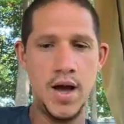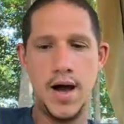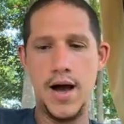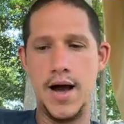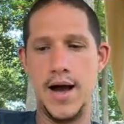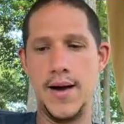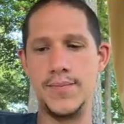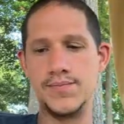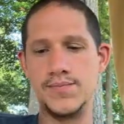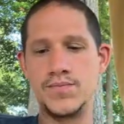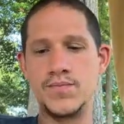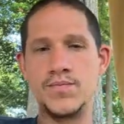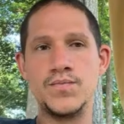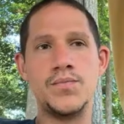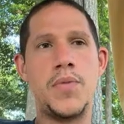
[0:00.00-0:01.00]
Um,
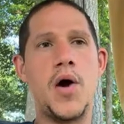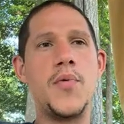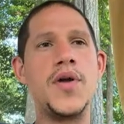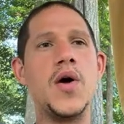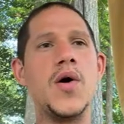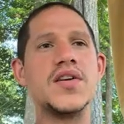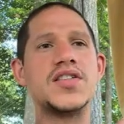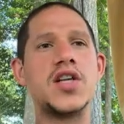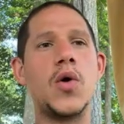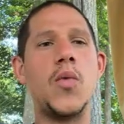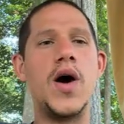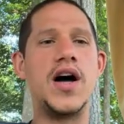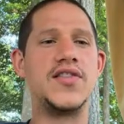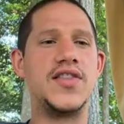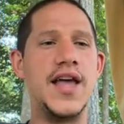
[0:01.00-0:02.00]
but we also
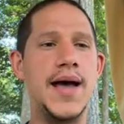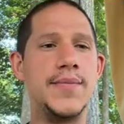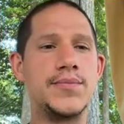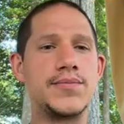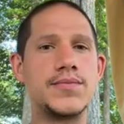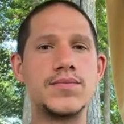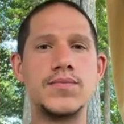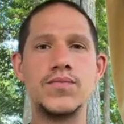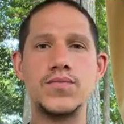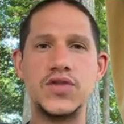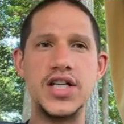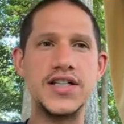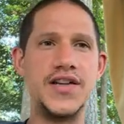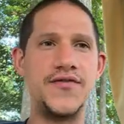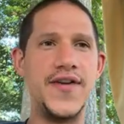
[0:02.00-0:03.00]
want them
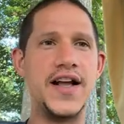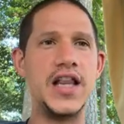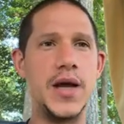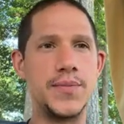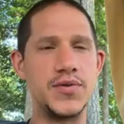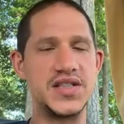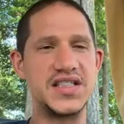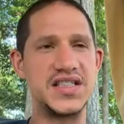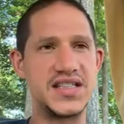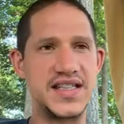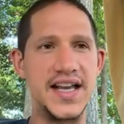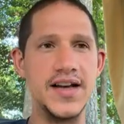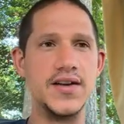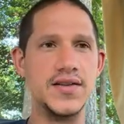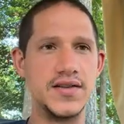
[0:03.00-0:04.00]
to develop
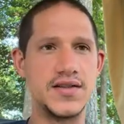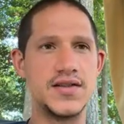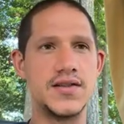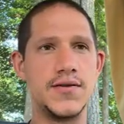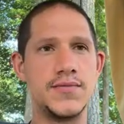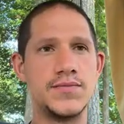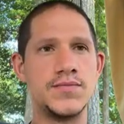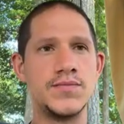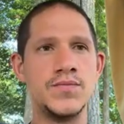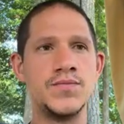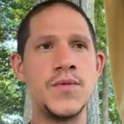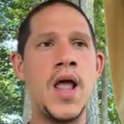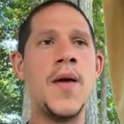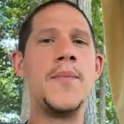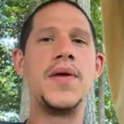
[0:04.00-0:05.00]
skills
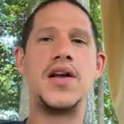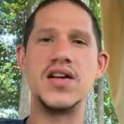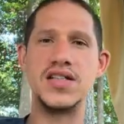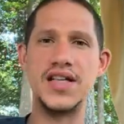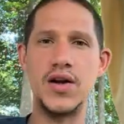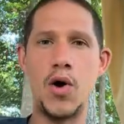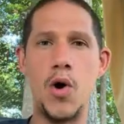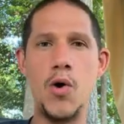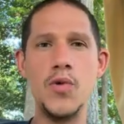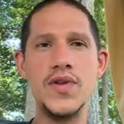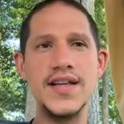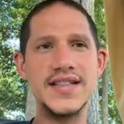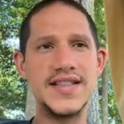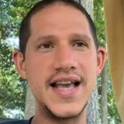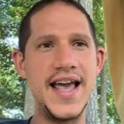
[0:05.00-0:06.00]
because it
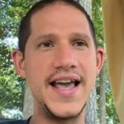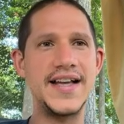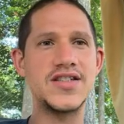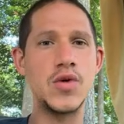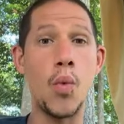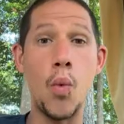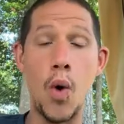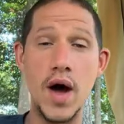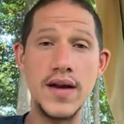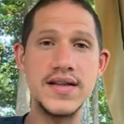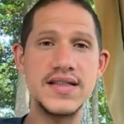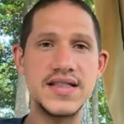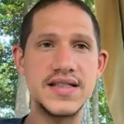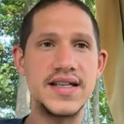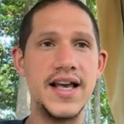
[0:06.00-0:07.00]
only takes one
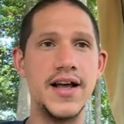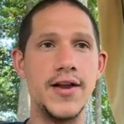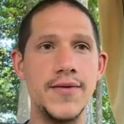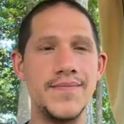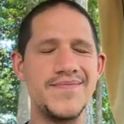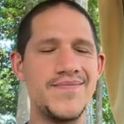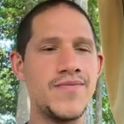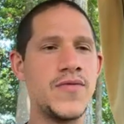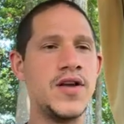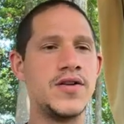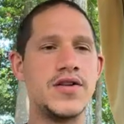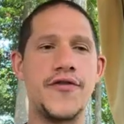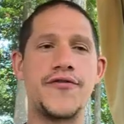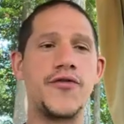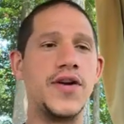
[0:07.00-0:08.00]
skill
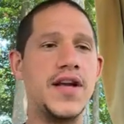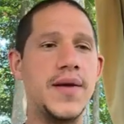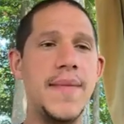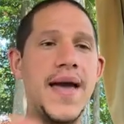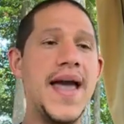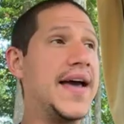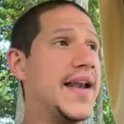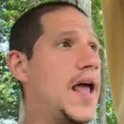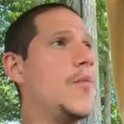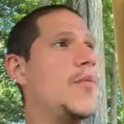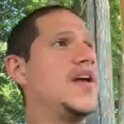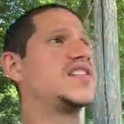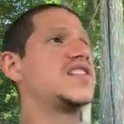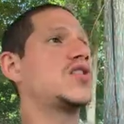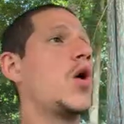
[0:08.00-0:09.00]
to free a man. And
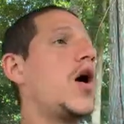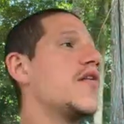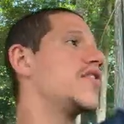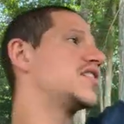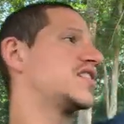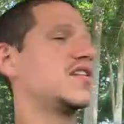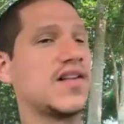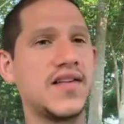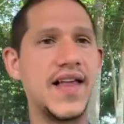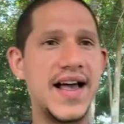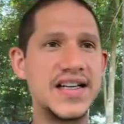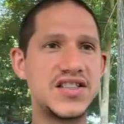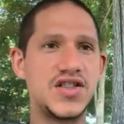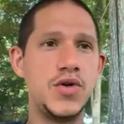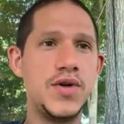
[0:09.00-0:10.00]
we saw this in the
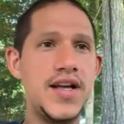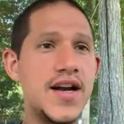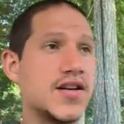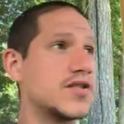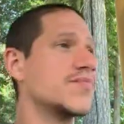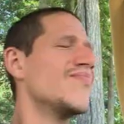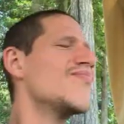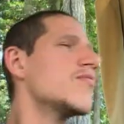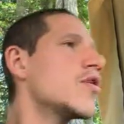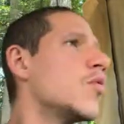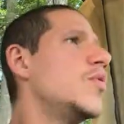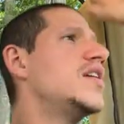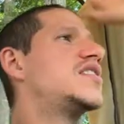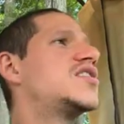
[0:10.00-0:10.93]
last two years. We